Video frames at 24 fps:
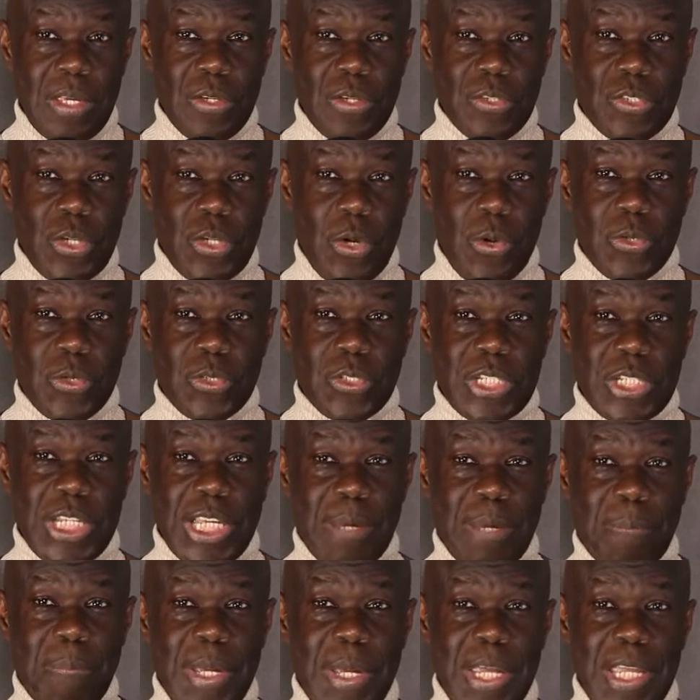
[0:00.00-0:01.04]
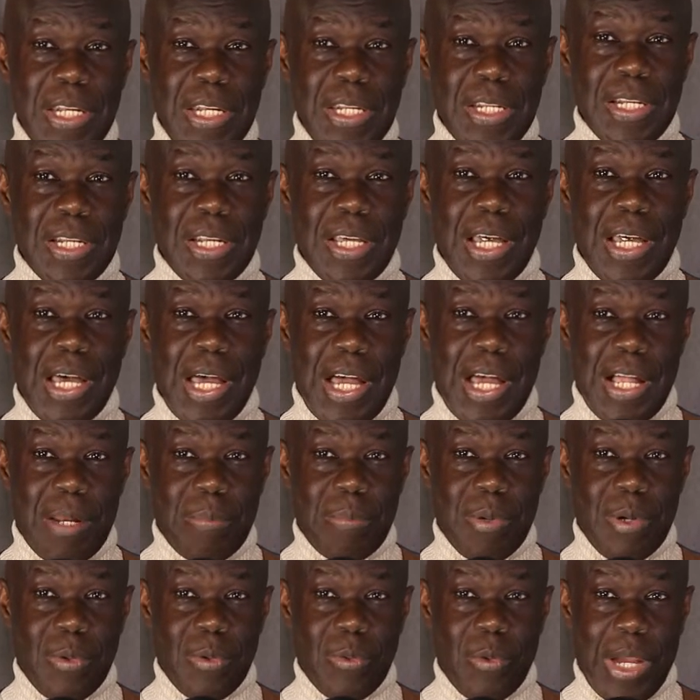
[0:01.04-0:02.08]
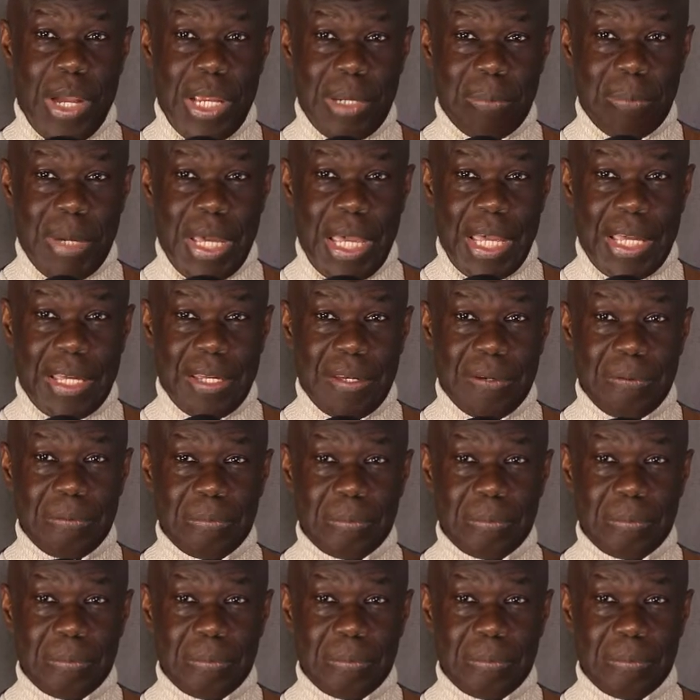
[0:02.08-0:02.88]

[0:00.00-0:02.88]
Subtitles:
So stick a pin, I'll be right back.